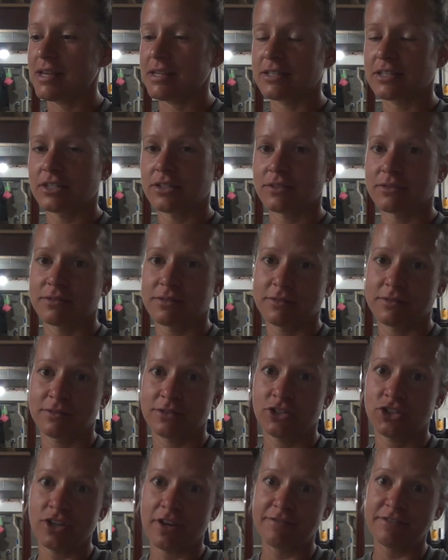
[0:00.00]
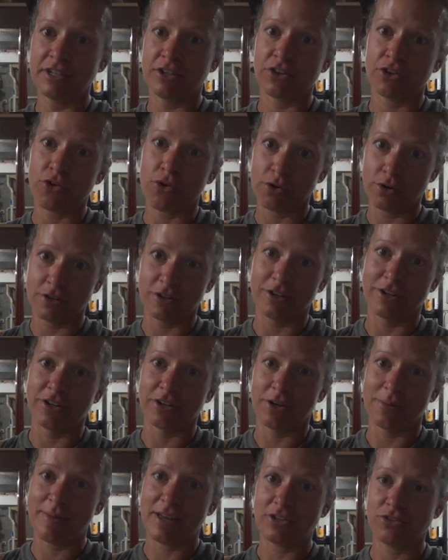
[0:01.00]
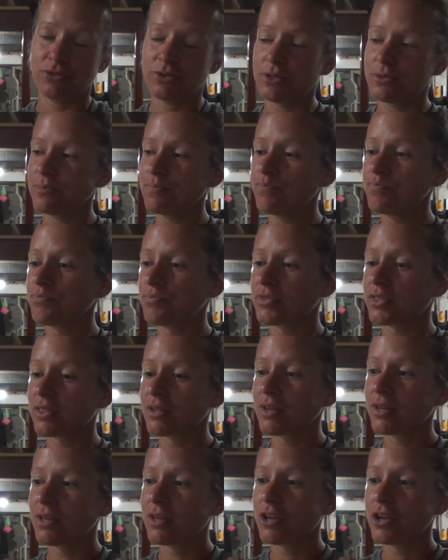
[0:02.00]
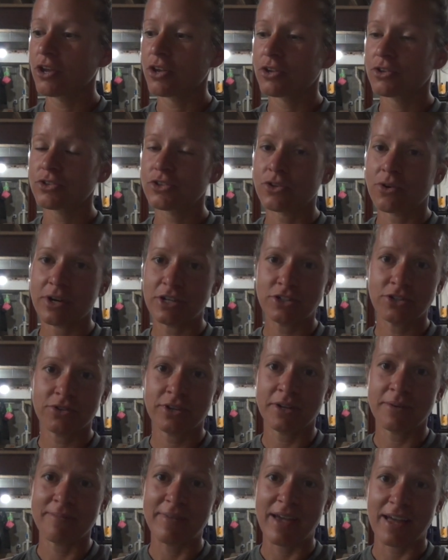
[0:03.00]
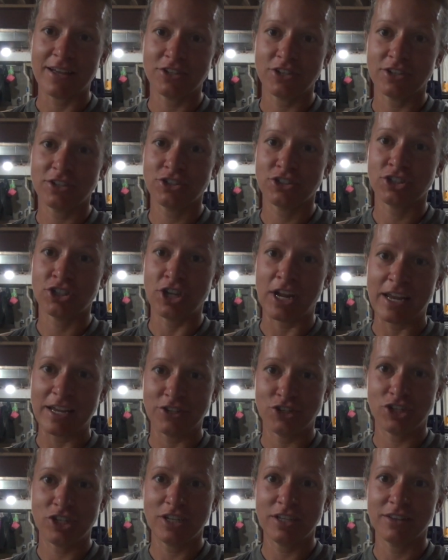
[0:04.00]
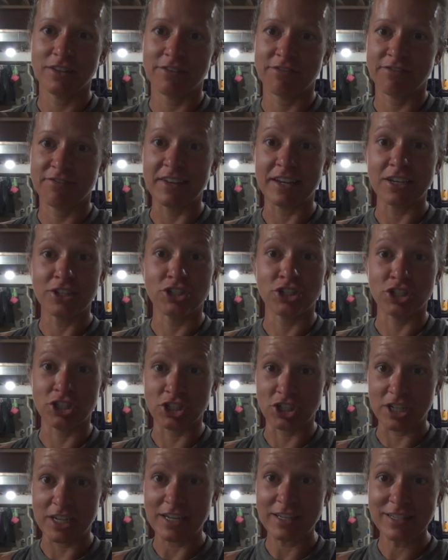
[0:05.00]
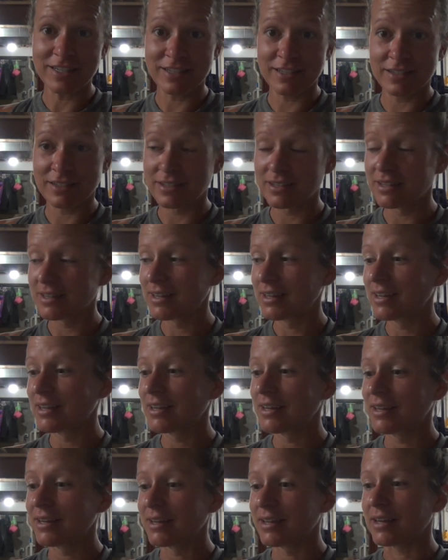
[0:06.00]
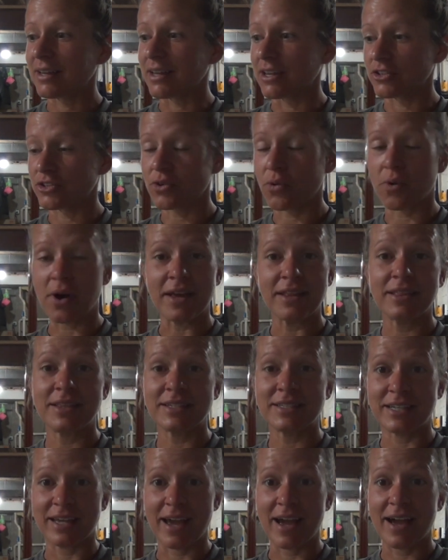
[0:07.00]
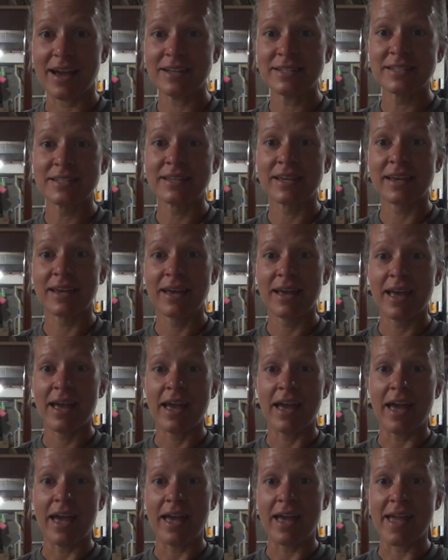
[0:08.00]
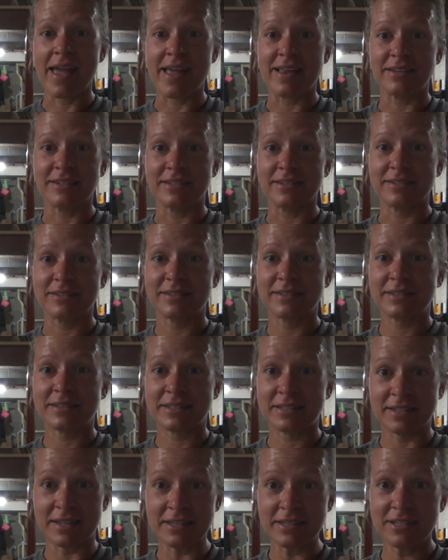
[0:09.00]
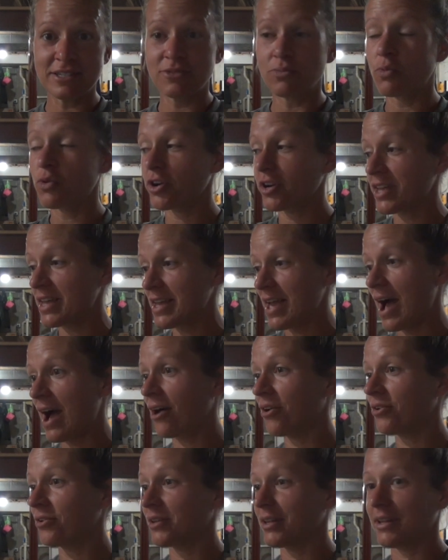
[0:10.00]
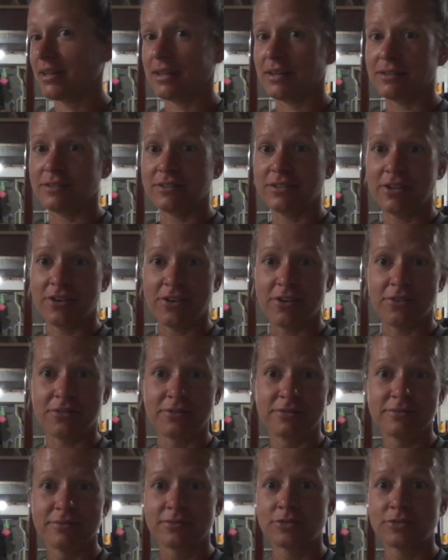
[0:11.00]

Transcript: it's shoved in a corner in her bedroom. So as you can imagine, changing the fitted sheets is quite the task. And since working out and, you know,